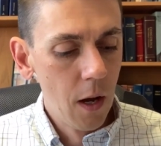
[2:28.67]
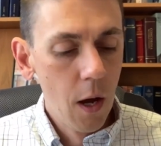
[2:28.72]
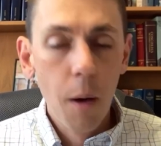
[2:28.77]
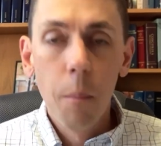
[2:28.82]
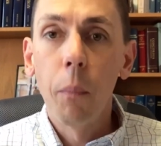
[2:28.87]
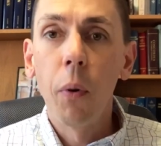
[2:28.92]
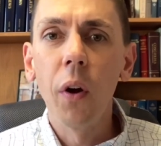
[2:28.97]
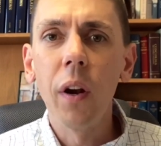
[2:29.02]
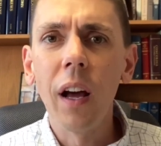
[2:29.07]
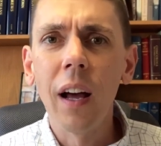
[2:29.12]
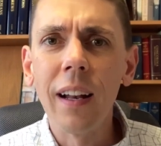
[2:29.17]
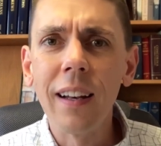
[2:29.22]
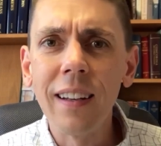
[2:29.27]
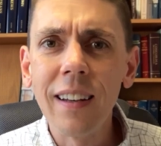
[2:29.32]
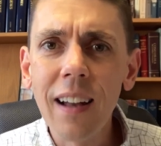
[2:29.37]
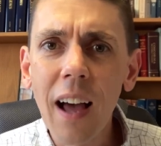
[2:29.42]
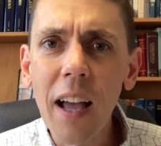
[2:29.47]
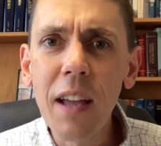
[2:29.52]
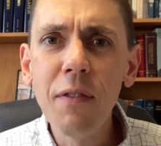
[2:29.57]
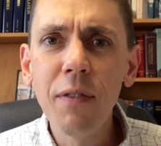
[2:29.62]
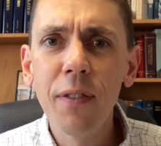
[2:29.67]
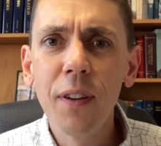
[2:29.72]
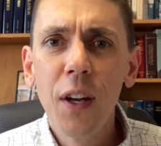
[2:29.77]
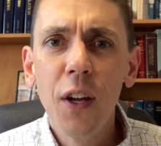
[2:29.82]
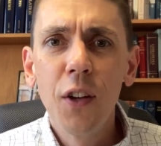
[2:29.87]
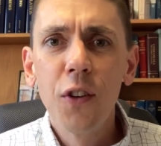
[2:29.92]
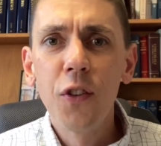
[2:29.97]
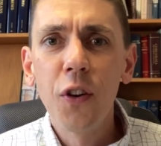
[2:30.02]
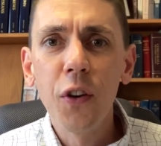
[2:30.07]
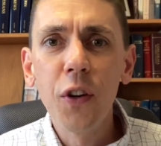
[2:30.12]
Put a knife
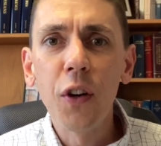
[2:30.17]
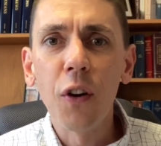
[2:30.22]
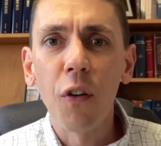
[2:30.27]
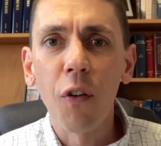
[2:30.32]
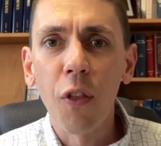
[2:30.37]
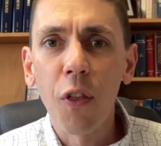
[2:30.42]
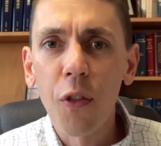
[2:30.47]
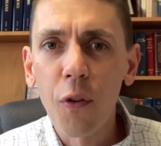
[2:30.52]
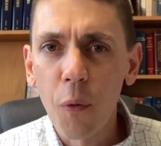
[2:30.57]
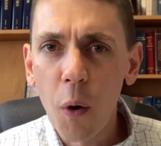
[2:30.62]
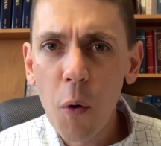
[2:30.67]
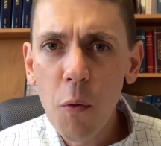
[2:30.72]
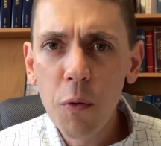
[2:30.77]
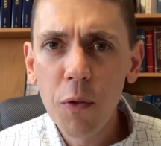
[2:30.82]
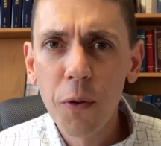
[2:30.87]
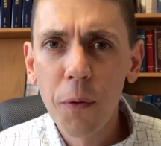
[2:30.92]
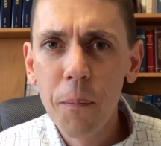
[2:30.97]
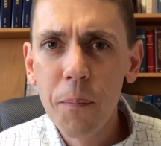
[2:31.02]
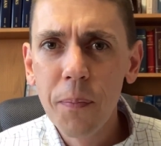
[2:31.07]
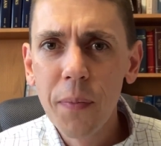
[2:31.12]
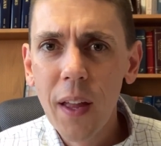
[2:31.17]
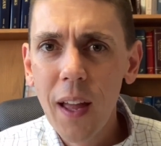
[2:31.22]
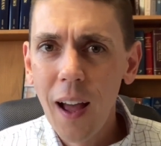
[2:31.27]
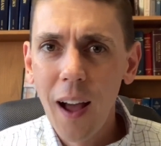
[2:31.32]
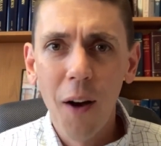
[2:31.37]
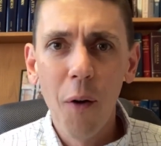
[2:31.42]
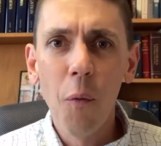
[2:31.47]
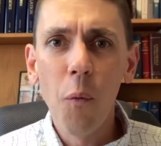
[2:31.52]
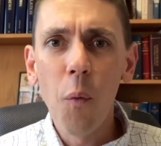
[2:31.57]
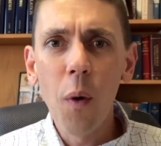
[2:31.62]
to your throat
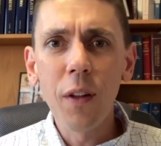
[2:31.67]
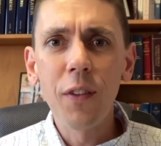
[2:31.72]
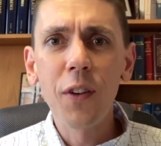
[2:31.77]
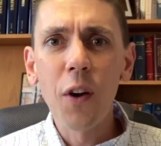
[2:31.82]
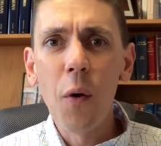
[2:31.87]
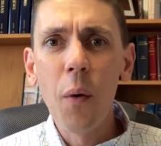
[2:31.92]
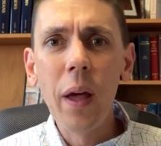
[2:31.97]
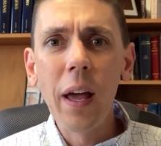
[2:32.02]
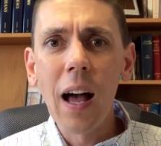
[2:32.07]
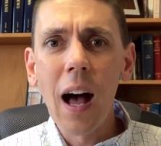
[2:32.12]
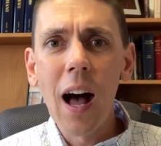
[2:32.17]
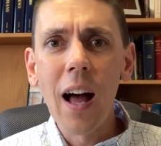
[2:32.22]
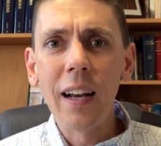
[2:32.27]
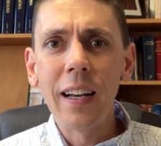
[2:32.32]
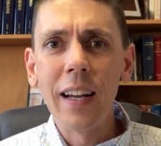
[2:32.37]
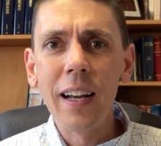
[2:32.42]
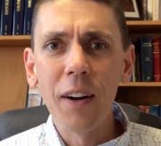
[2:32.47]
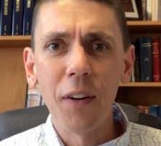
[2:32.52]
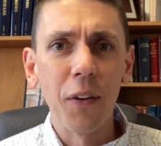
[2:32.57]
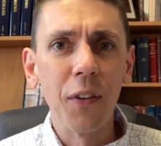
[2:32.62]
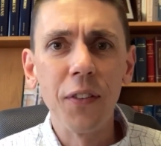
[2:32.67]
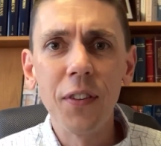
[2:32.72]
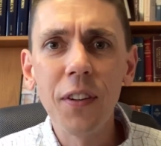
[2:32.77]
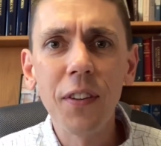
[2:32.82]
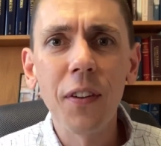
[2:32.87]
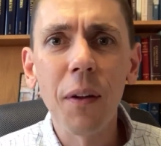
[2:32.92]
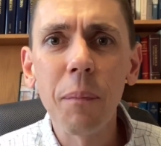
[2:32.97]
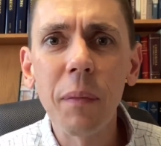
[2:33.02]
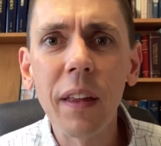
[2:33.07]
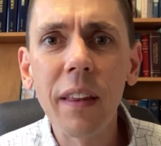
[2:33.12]
what's going on here? Is this
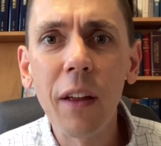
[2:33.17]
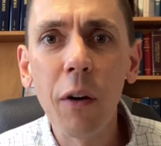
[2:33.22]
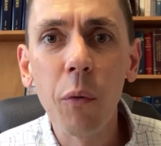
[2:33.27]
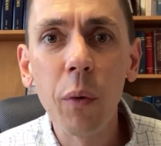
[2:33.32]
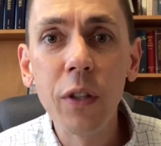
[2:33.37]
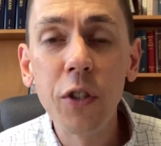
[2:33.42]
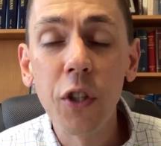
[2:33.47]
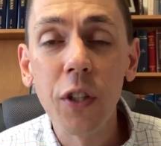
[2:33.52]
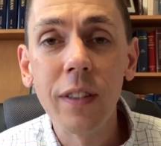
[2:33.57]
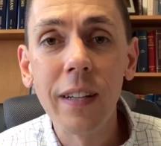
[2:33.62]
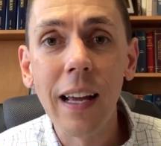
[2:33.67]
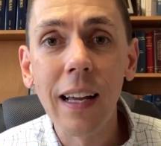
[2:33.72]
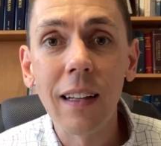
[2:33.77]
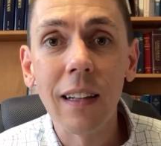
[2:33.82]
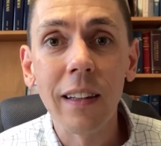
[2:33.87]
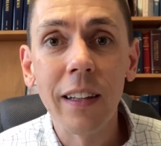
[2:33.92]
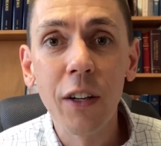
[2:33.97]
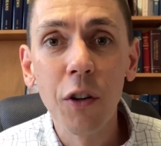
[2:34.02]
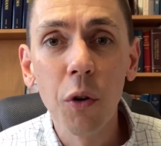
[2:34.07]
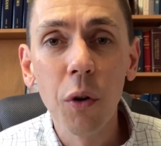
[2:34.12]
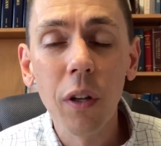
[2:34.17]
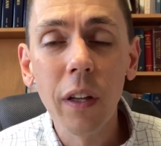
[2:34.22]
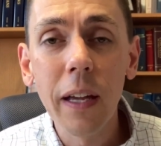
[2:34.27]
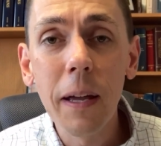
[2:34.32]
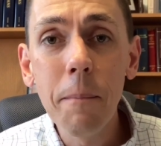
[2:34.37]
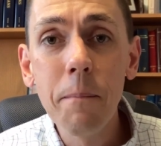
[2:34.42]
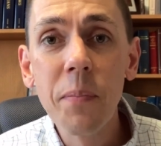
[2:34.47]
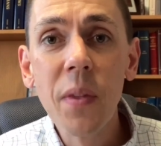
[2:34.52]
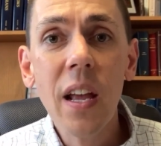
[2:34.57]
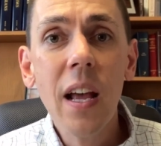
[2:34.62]
something that we should take literally?